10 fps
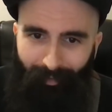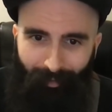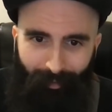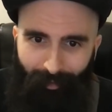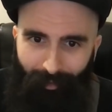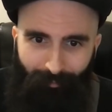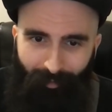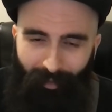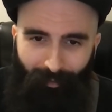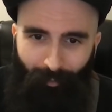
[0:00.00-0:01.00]
you
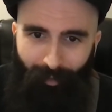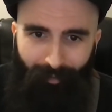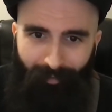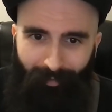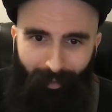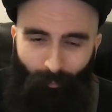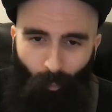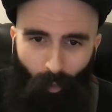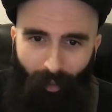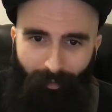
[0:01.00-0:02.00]
really don't
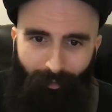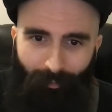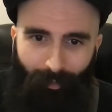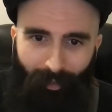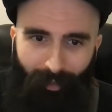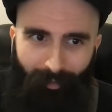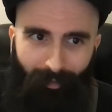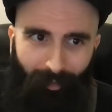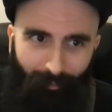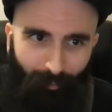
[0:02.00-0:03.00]
understand why they're doing it
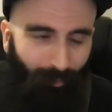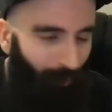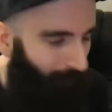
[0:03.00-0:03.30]
if you don't